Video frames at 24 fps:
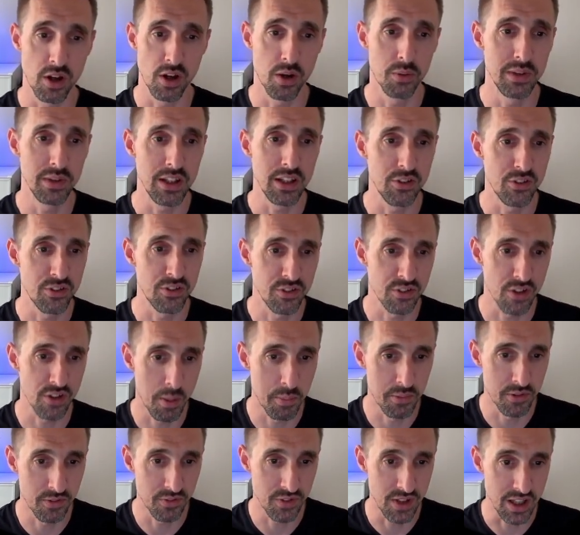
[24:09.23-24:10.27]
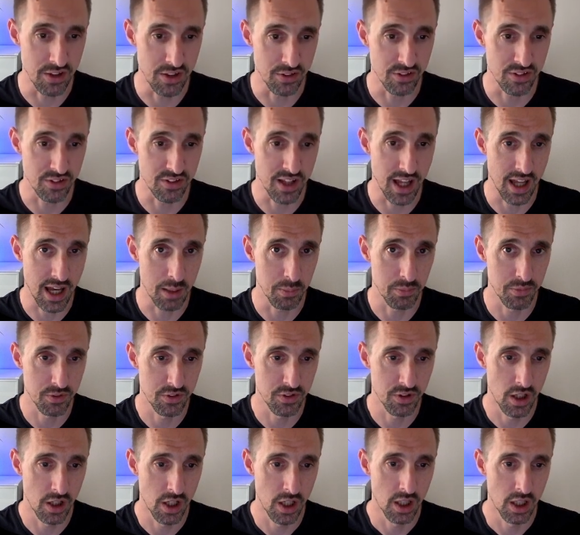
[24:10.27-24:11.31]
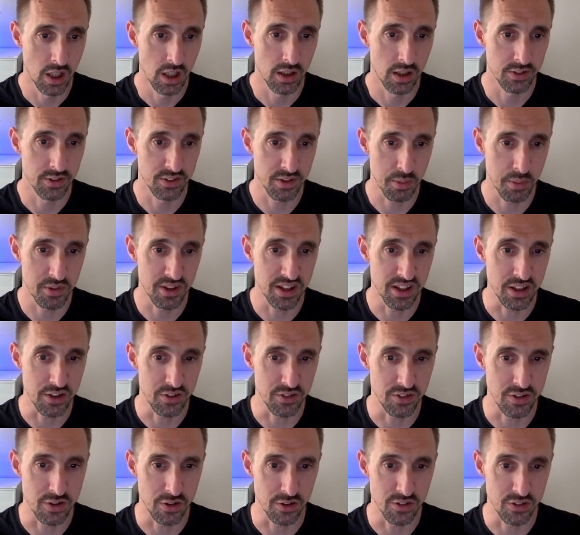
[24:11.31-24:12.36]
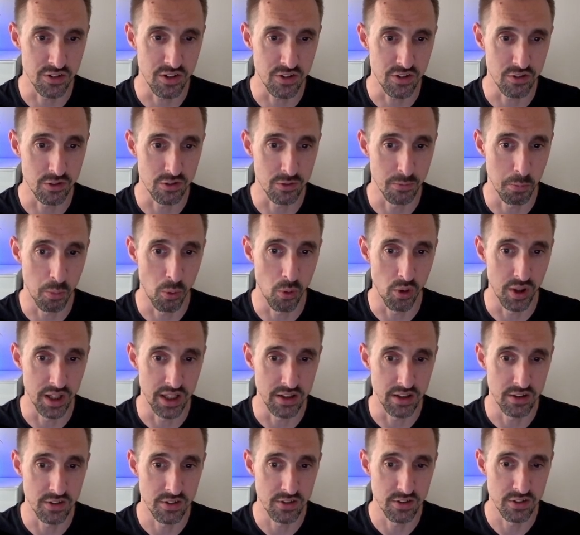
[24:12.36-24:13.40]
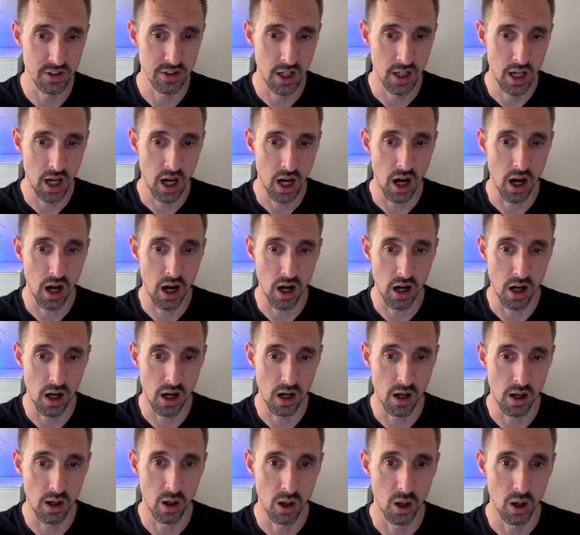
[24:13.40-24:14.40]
Only some of these steps, some of these decision points are